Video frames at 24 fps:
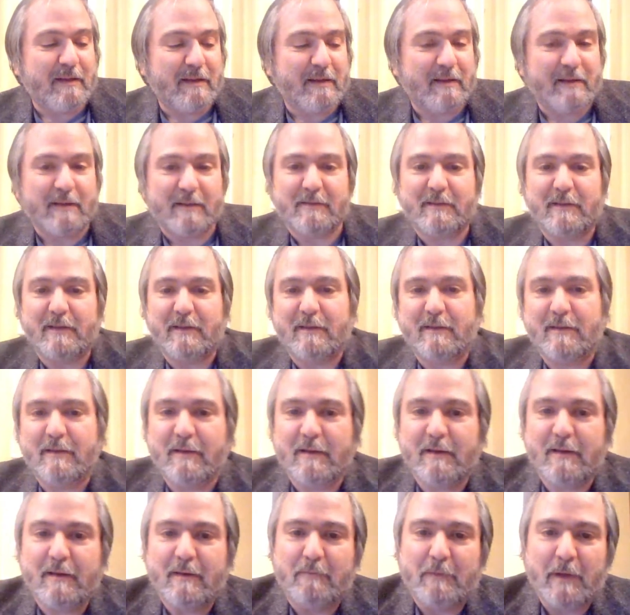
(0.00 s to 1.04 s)
I said,
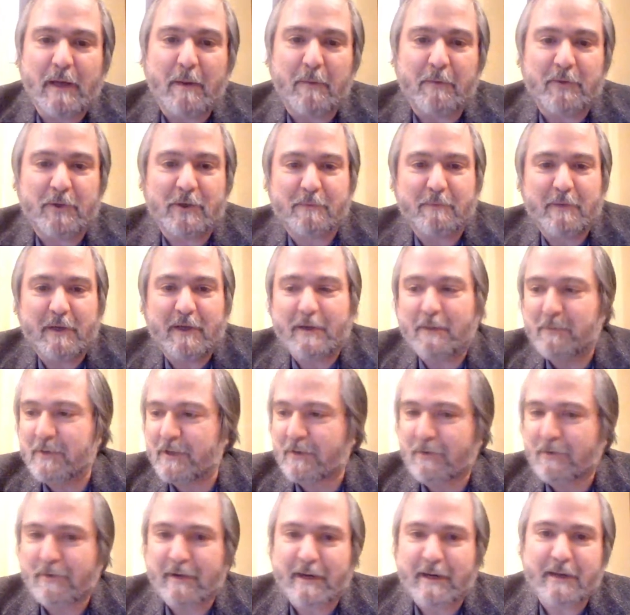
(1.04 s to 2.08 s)
yeah, I'm just becoming a
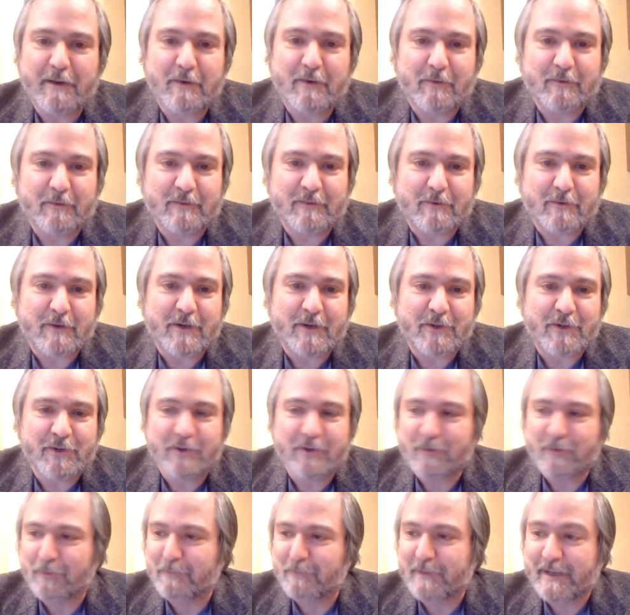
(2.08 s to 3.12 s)
cranky old, crotchety
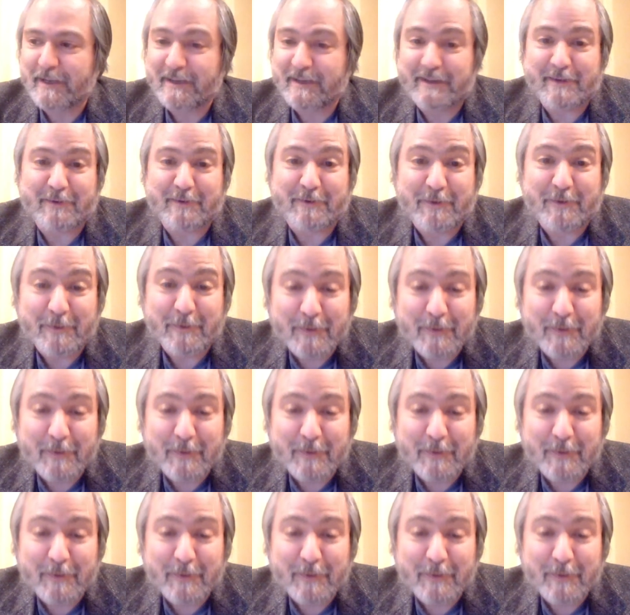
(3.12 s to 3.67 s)
old man. I don't know.